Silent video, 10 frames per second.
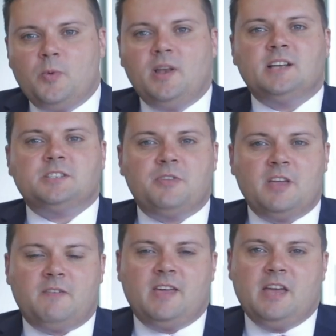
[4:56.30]
We like to
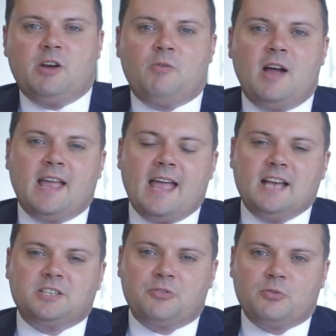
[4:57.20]
think of it here at Reigate
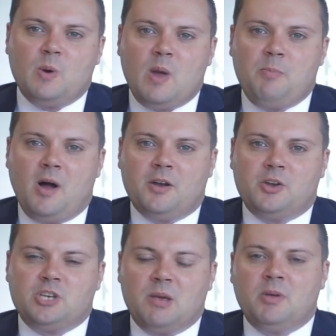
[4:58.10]
as a three-way
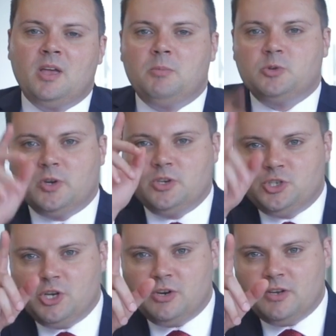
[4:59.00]
partnership between
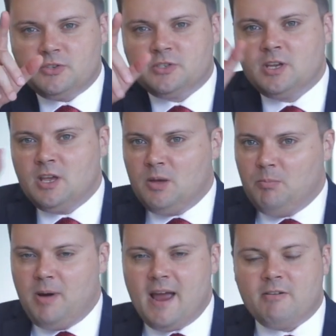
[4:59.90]
students,
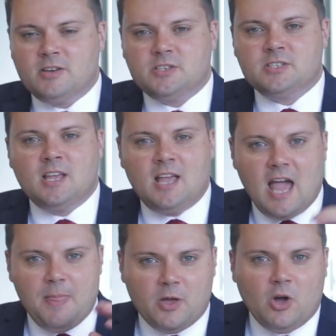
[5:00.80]
parents
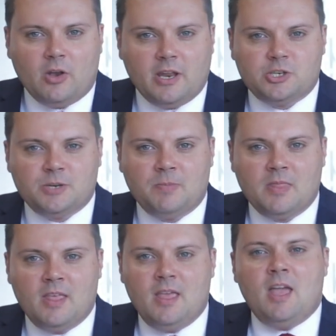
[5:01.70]
and the college.
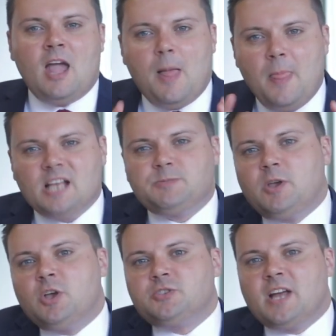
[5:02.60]
And that's
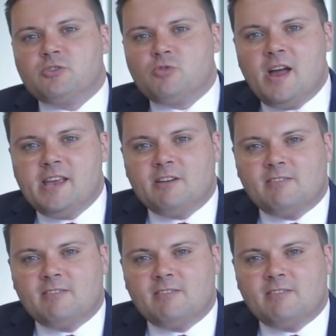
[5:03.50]
because that triangular